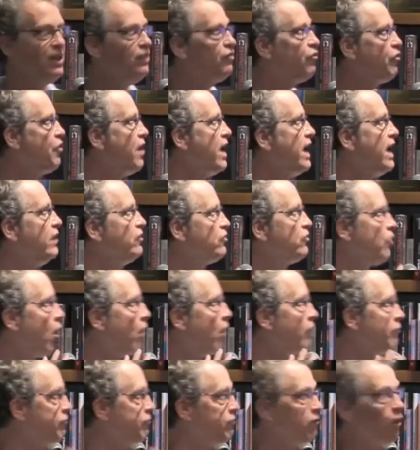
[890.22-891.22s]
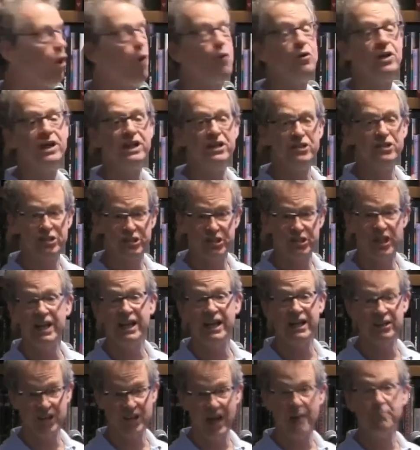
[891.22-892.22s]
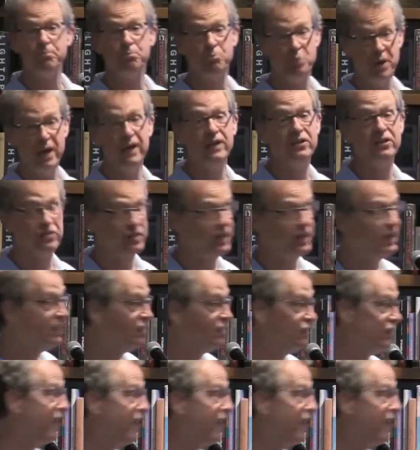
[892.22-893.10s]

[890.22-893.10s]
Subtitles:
things are floating cities, and big cities at